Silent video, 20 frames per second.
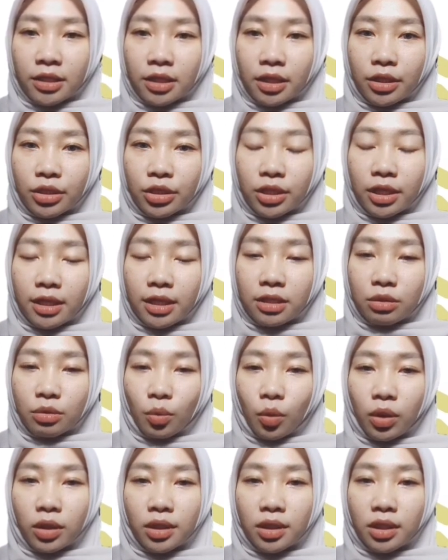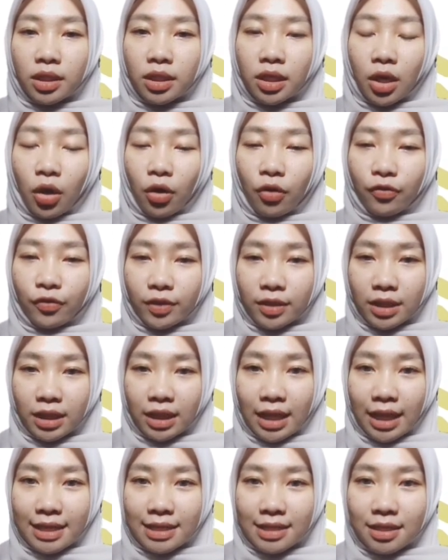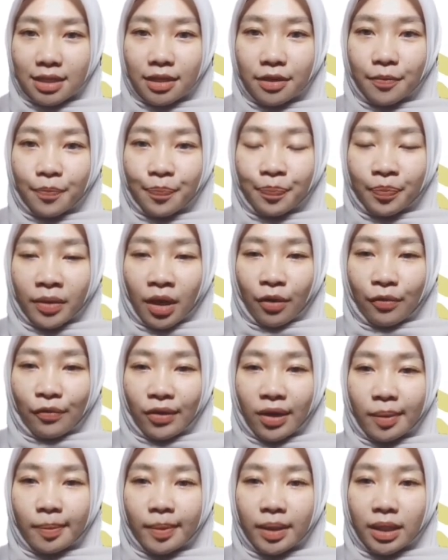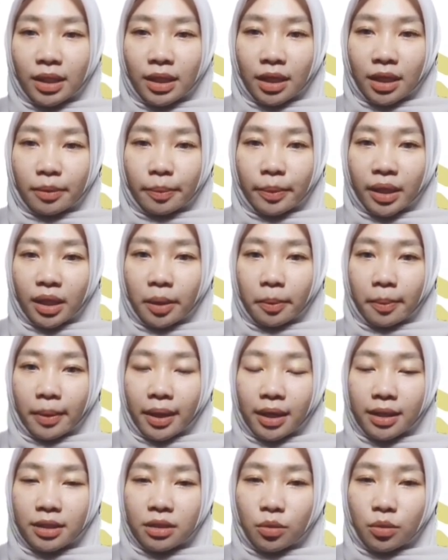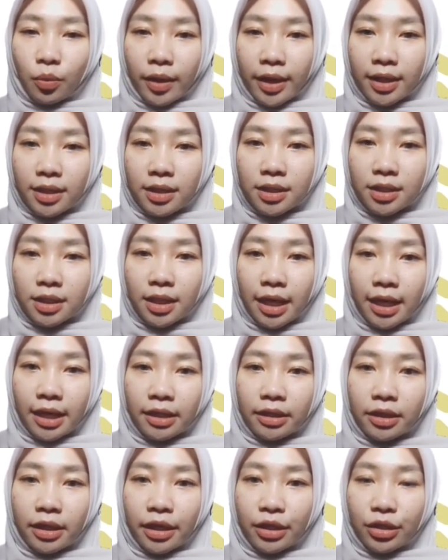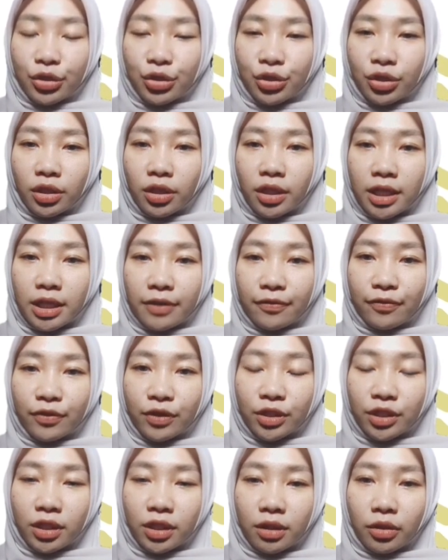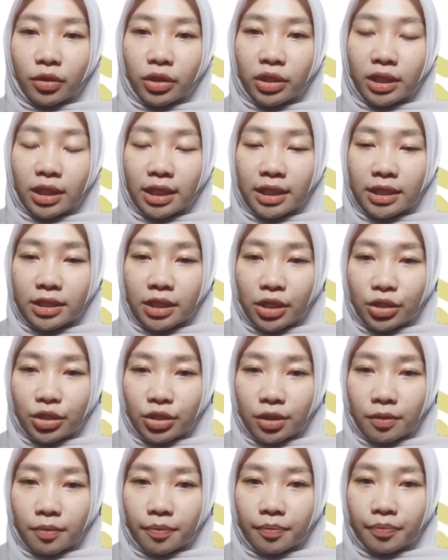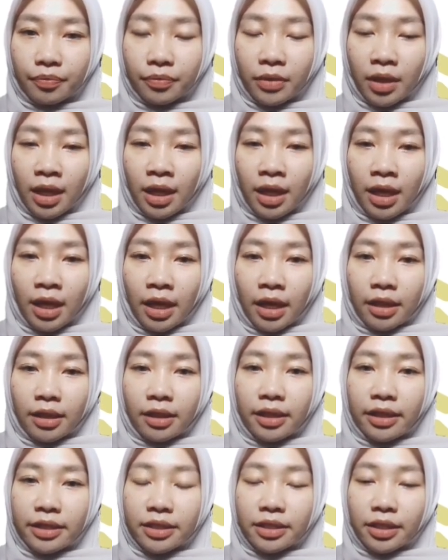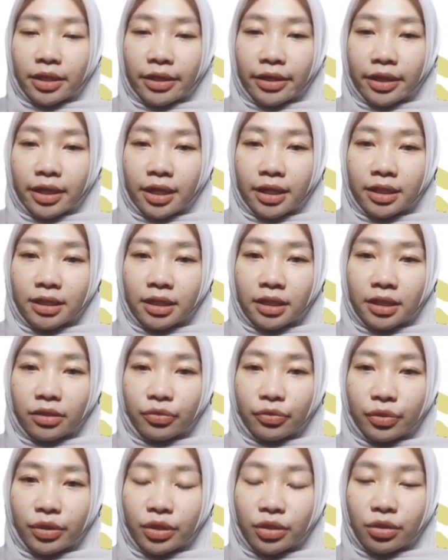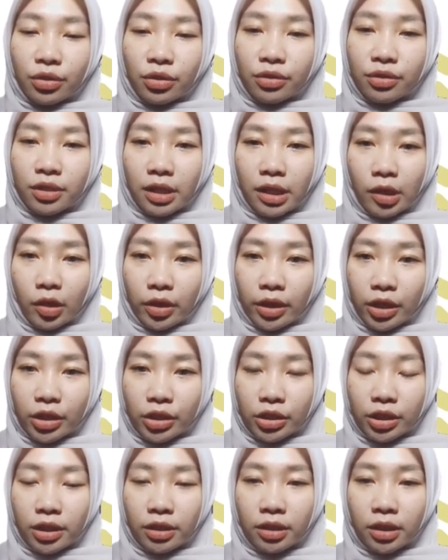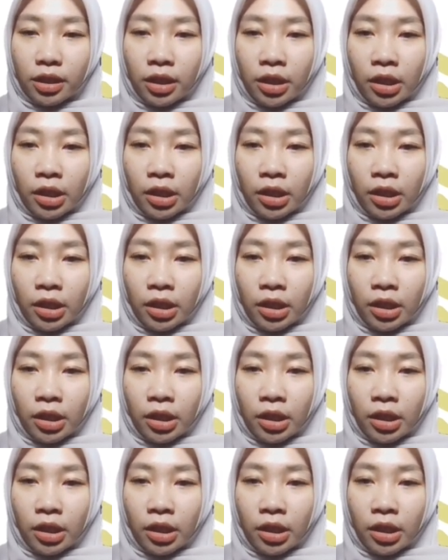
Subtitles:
such as water or fertilizer, farmers can minimize waste and ensure efficient utilization. This targeted resource allocation